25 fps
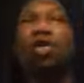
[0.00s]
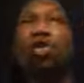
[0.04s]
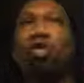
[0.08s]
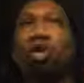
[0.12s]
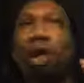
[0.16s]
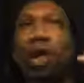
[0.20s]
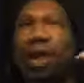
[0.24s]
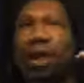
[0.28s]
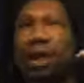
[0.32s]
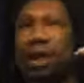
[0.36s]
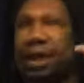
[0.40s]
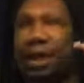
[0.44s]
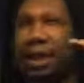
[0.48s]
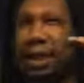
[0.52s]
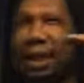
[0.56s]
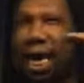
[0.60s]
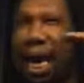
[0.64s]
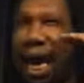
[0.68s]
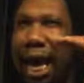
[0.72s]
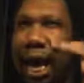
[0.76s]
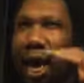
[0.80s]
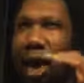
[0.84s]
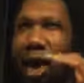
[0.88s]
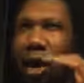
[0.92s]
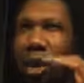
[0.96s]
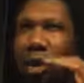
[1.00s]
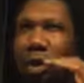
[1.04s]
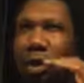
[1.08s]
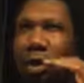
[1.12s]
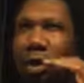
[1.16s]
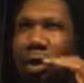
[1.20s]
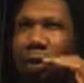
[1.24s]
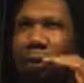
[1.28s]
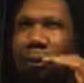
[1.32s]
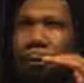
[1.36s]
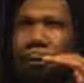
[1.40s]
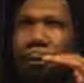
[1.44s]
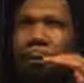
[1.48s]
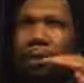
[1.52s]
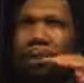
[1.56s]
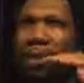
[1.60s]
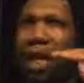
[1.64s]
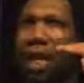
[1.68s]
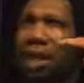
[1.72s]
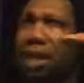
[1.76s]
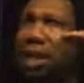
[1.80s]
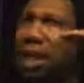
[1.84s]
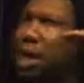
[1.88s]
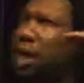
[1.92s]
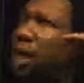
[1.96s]
you could tell
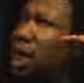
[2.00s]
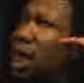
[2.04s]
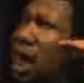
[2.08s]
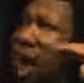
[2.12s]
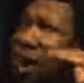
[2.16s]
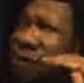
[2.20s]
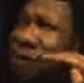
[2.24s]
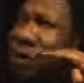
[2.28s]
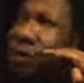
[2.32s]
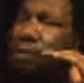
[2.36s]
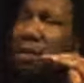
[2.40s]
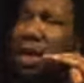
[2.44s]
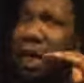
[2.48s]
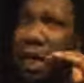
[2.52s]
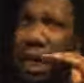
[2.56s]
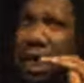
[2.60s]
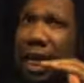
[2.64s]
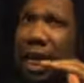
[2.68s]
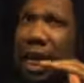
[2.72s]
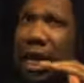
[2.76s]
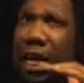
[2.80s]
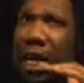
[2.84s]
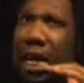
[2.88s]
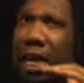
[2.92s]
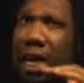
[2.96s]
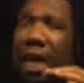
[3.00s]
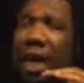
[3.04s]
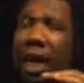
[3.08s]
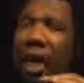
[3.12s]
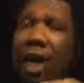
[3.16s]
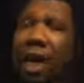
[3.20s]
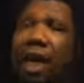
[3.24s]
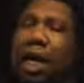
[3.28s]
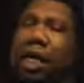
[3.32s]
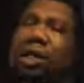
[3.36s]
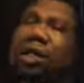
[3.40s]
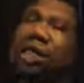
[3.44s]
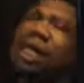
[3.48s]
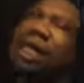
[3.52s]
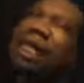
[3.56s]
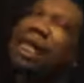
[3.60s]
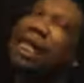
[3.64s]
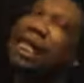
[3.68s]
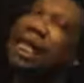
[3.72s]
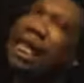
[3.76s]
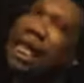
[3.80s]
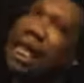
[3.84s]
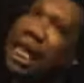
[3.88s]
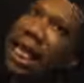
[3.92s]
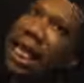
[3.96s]
that the government here is
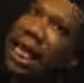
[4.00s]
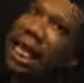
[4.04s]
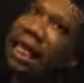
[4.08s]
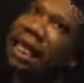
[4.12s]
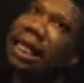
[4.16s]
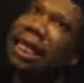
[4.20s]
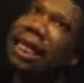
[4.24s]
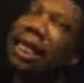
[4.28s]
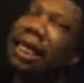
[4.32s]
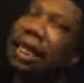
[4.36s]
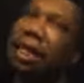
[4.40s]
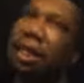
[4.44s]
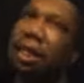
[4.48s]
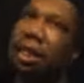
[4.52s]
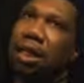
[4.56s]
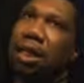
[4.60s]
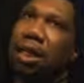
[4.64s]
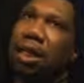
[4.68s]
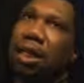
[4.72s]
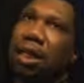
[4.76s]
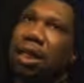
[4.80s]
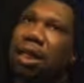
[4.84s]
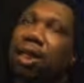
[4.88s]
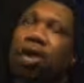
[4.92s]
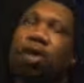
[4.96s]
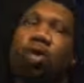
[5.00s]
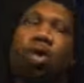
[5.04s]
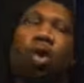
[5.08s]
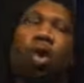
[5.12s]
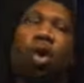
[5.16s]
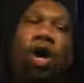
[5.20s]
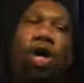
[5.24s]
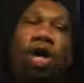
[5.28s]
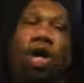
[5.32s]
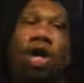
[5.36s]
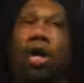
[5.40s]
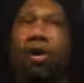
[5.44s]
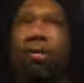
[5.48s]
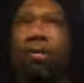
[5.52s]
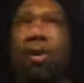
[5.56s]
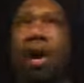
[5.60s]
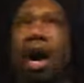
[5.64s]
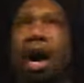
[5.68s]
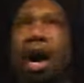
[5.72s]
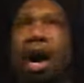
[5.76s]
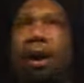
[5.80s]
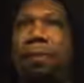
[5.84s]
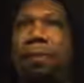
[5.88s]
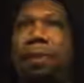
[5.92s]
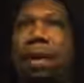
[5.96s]
lenient toward hip
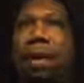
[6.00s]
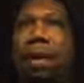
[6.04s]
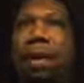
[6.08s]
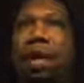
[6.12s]
hop,